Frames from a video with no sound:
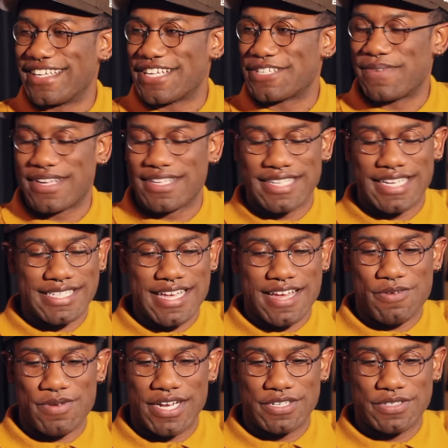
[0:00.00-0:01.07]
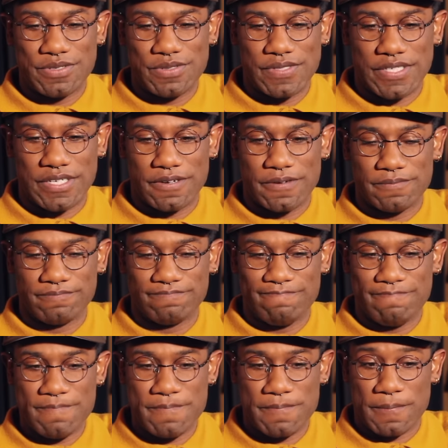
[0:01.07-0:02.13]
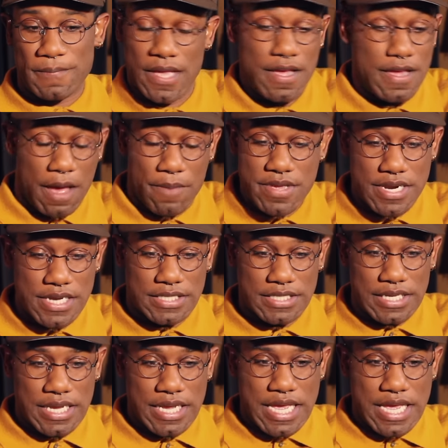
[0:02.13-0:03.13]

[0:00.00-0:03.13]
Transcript: that's kind of what I do. And yeah, I mean, it